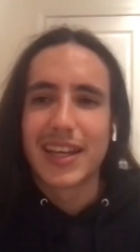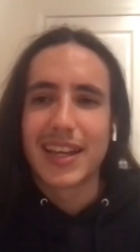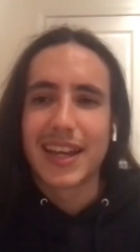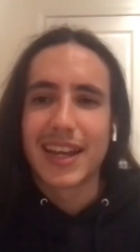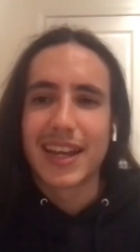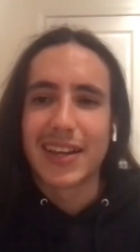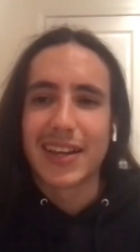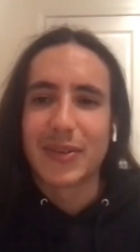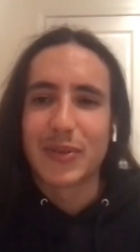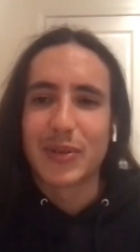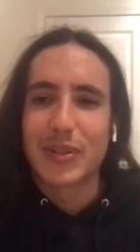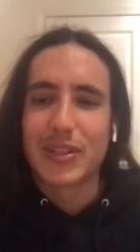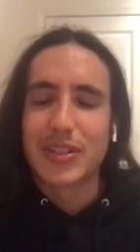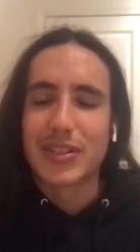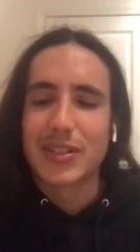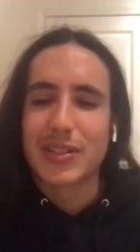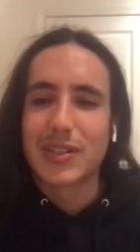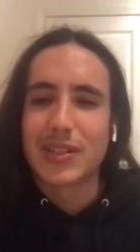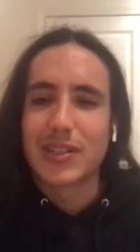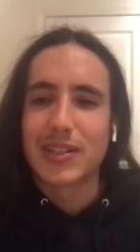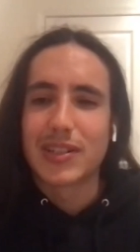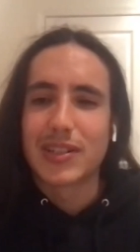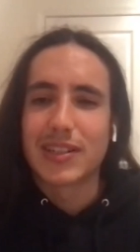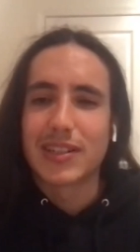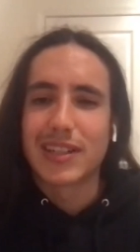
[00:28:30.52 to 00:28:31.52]
and I wish
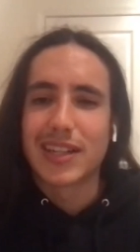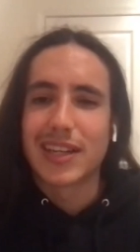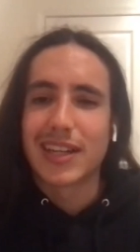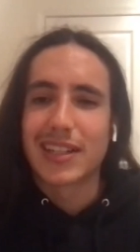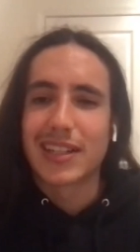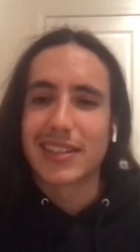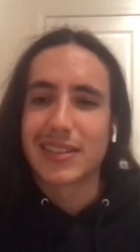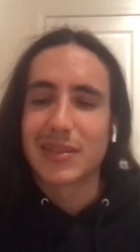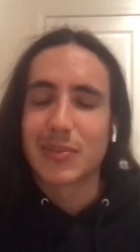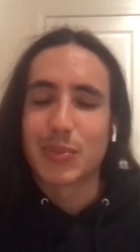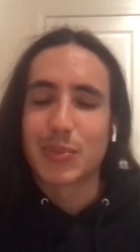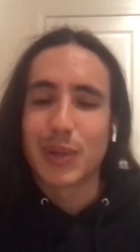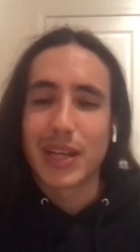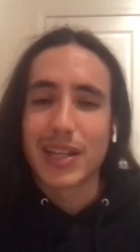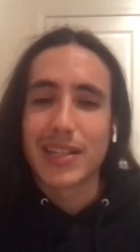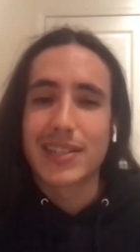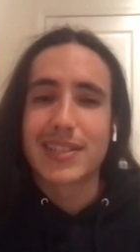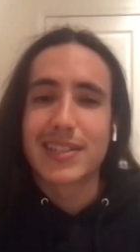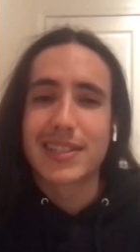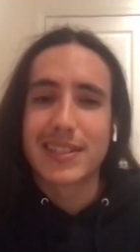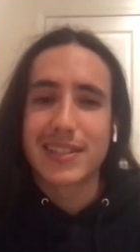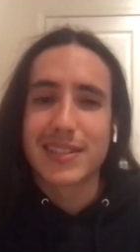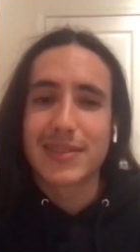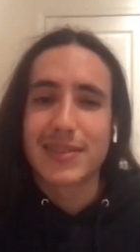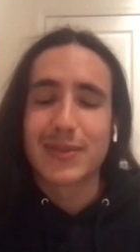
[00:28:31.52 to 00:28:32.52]
y'all like the
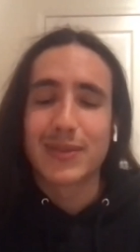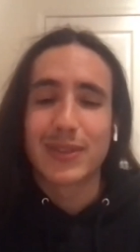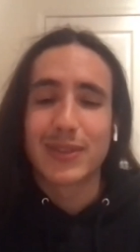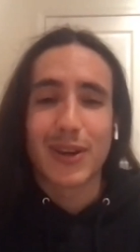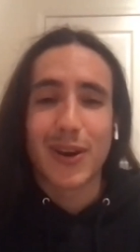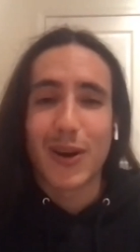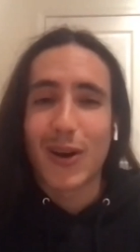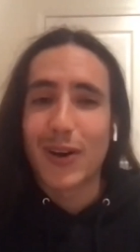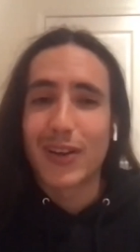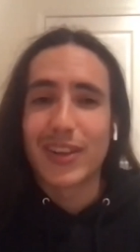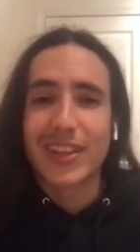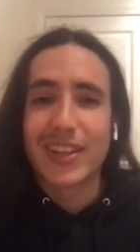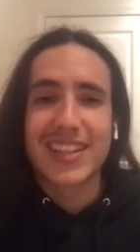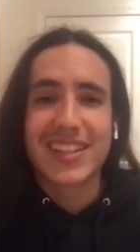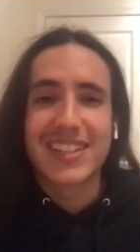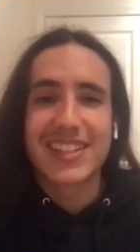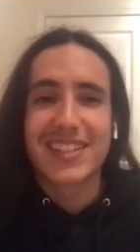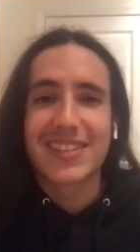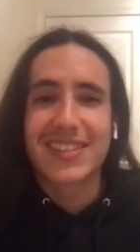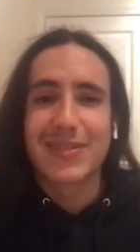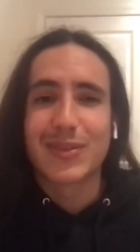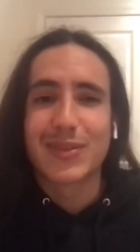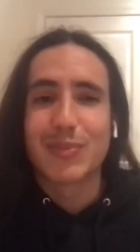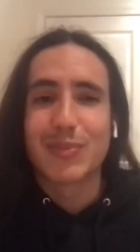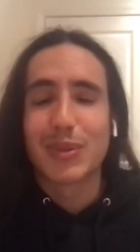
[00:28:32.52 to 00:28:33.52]
best with all
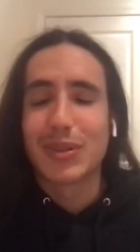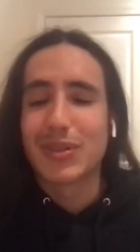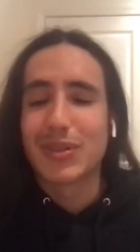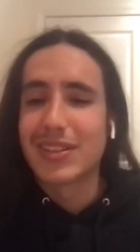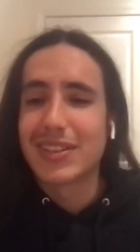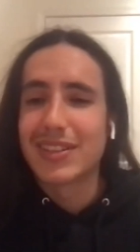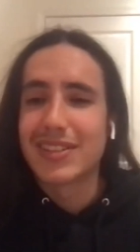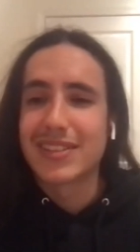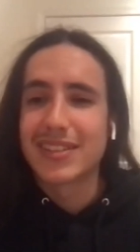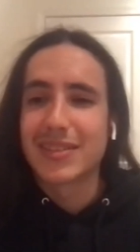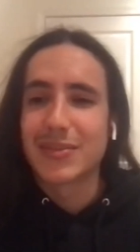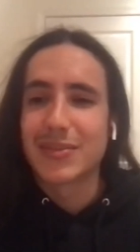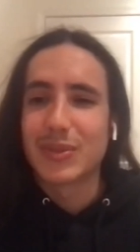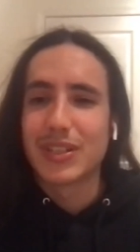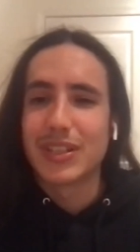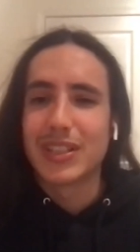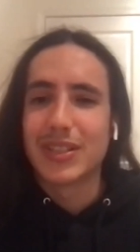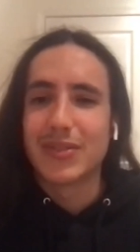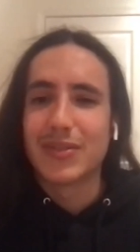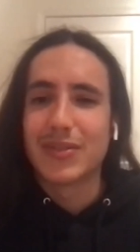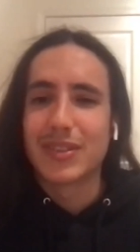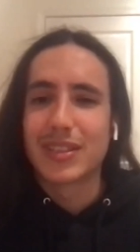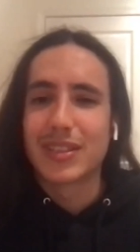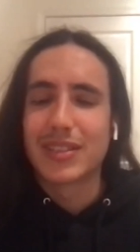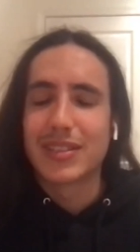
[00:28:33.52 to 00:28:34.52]
this, with building this
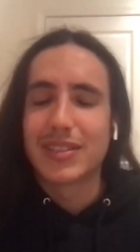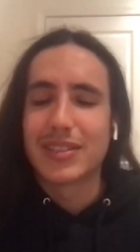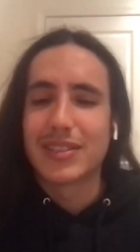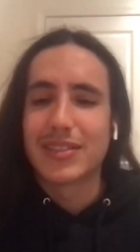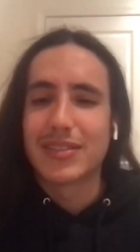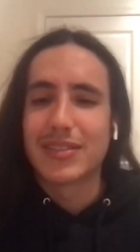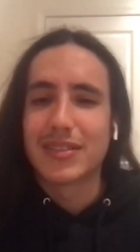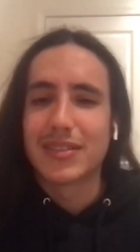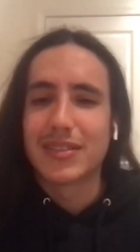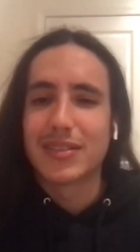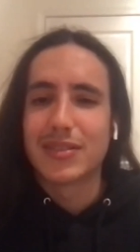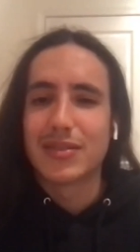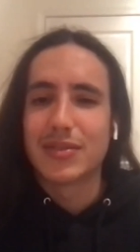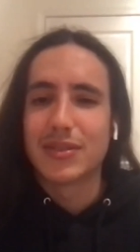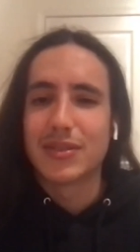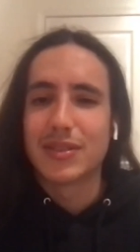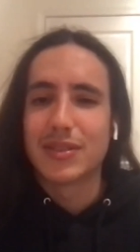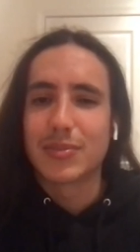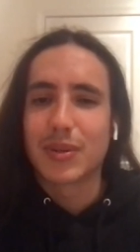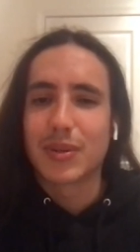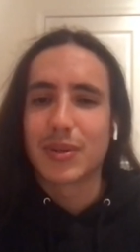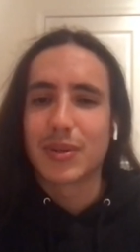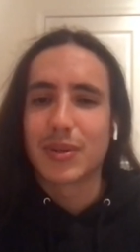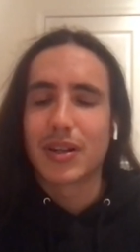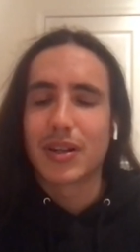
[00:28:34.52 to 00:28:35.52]
community, with continuing to do
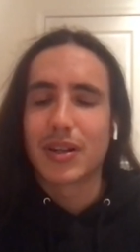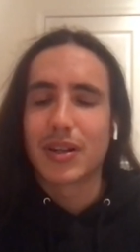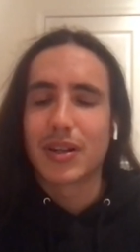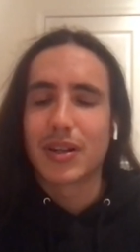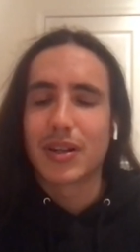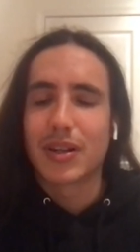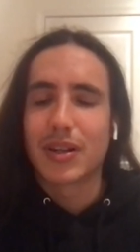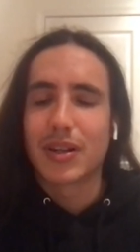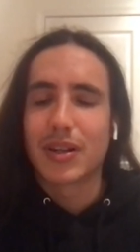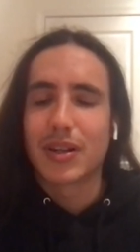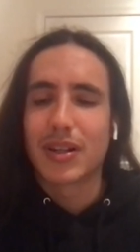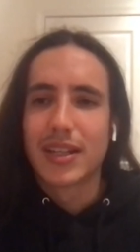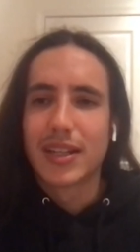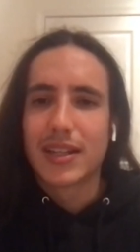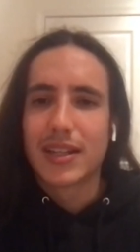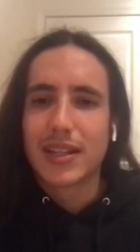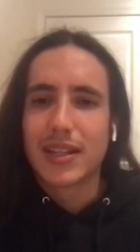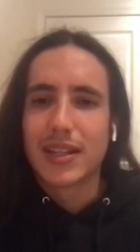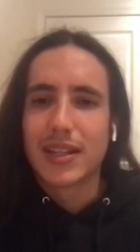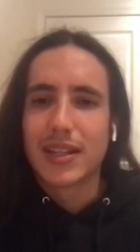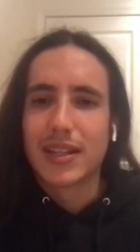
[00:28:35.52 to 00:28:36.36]
your part.